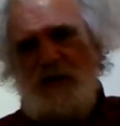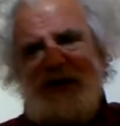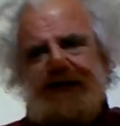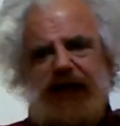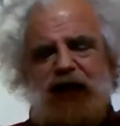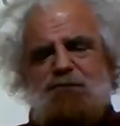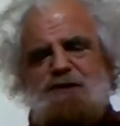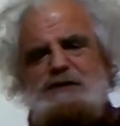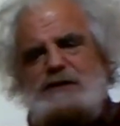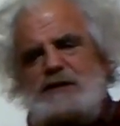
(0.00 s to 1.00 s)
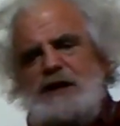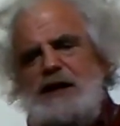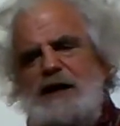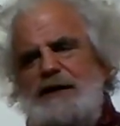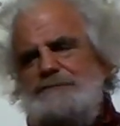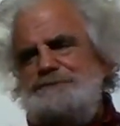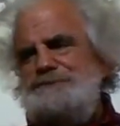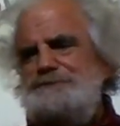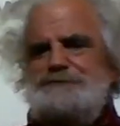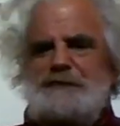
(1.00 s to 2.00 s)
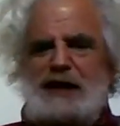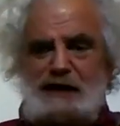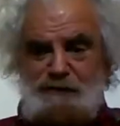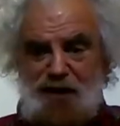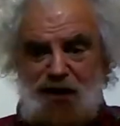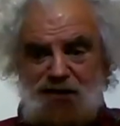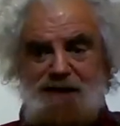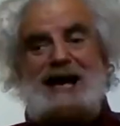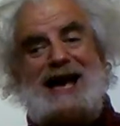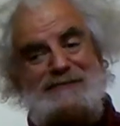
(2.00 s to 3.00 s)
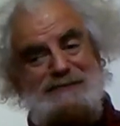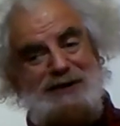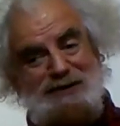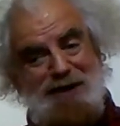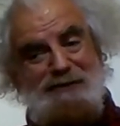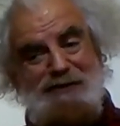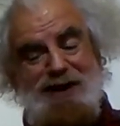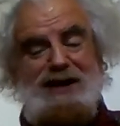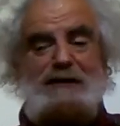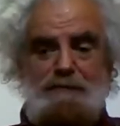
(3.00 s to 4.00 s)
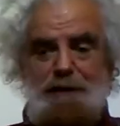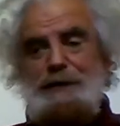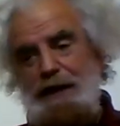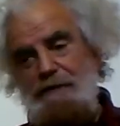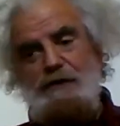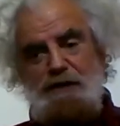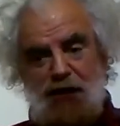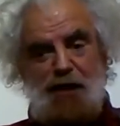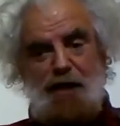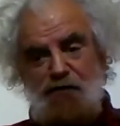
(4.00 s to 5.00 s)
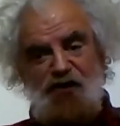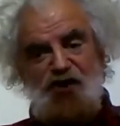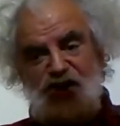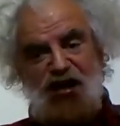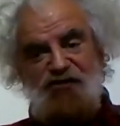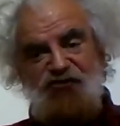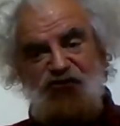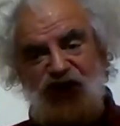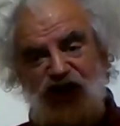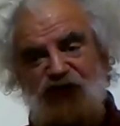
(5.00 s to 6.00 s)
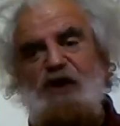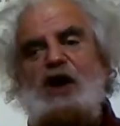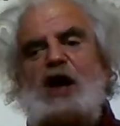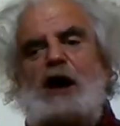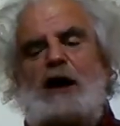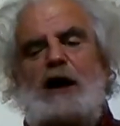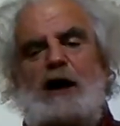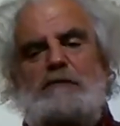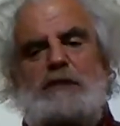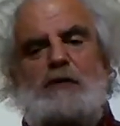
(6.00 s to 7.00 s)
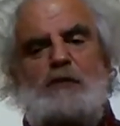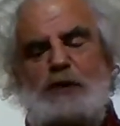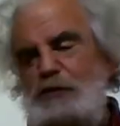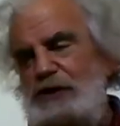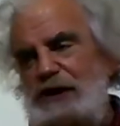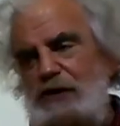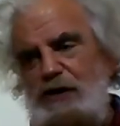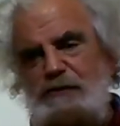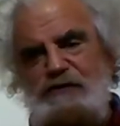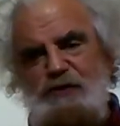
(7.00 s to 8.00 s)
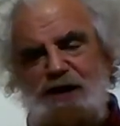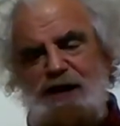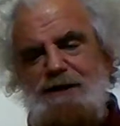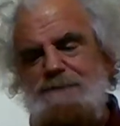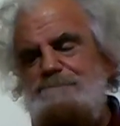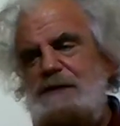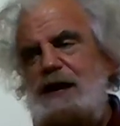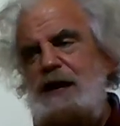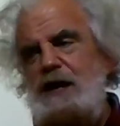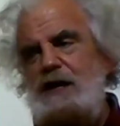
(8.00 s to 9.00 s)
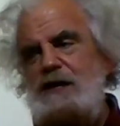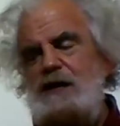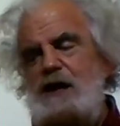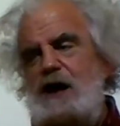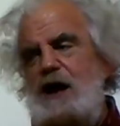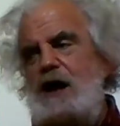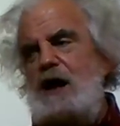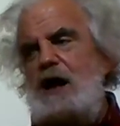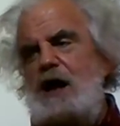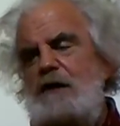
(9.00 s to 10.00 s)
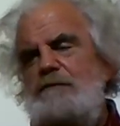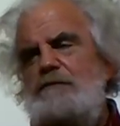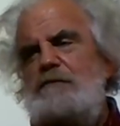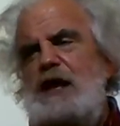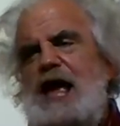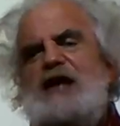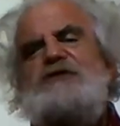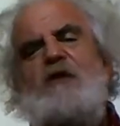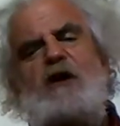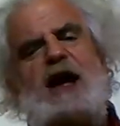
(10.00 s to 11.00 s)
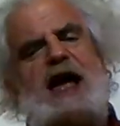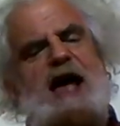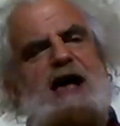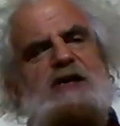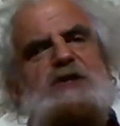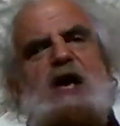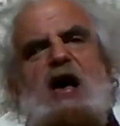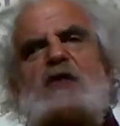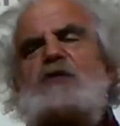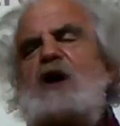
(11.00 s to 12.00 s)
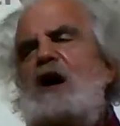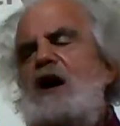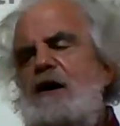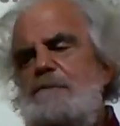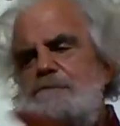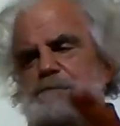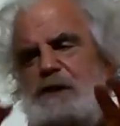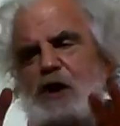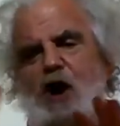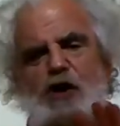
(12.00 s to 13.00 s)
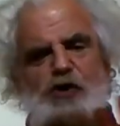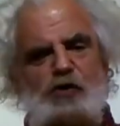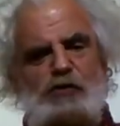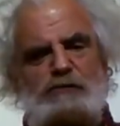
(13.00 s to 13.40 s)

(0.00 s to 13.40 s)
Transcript: exams, I'll be honest, I haven't been on top of grading them. I've been having to take care of other classes and things. But we'll get on them this weekend. And as far as the article